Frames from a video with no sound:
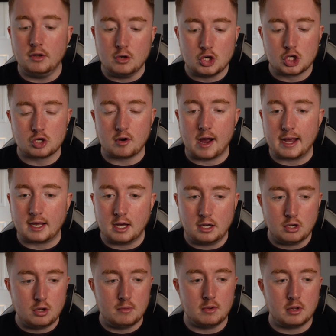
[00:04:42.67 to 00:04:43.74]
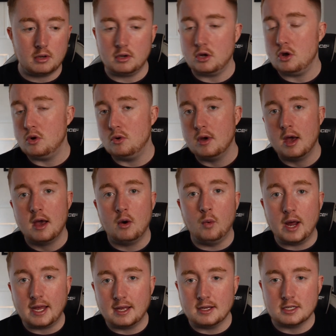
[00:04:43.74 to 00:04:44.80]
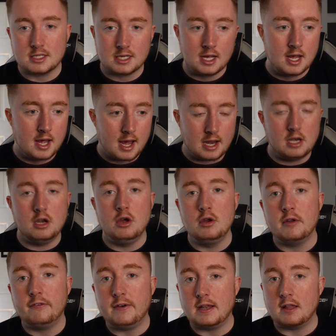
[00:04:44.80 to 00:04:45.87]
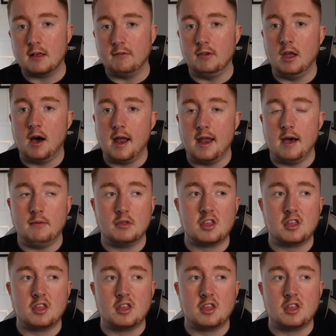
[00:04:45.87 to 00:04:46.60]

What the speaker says: New striker, new wingers, and new defensive lineup.